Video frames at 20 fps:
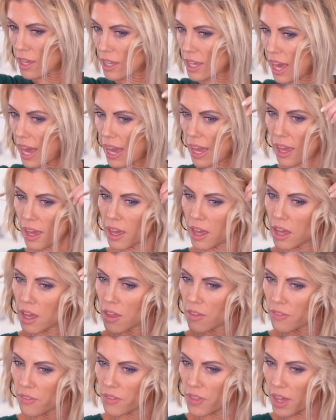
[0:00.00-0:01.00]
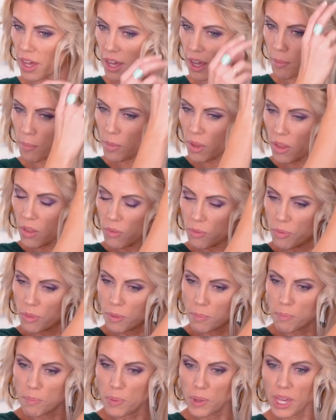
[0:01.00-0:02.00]
Okay, the,
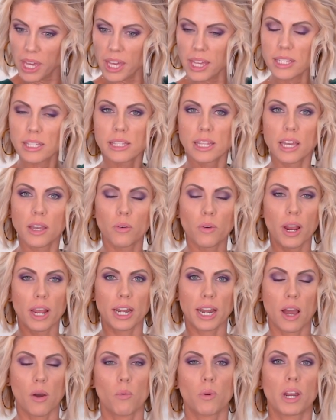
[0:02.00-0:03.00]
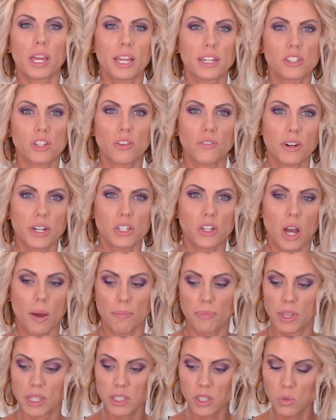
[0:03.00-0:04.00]
the biggest thing right now when I get to the very
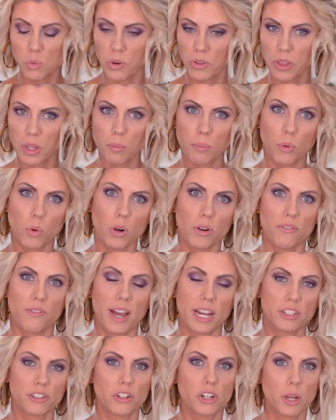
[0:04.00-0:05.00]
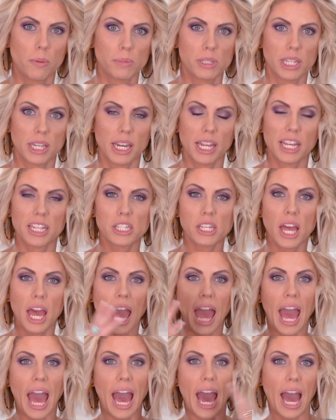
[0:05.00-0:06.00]
top, this is where the important factor comes in. It's
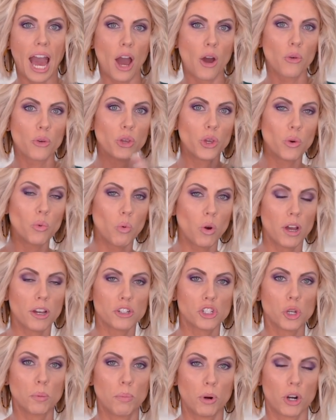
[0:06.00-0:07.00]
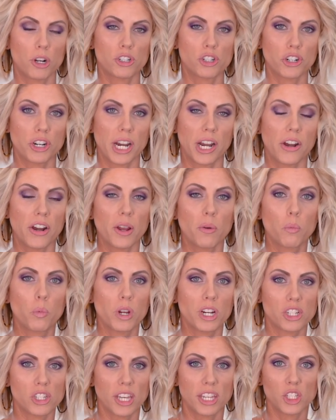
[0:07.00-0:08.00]
how you want to part your hair and
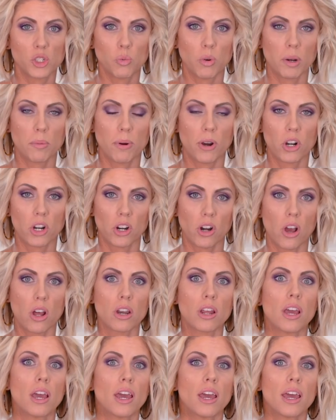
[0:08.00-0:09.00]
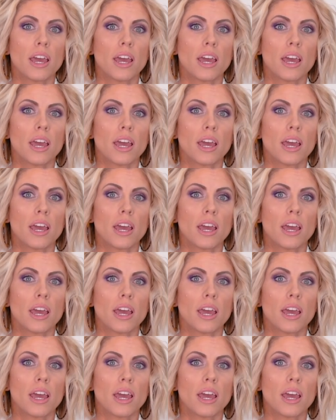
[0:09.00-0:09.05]
which side you want to part it on.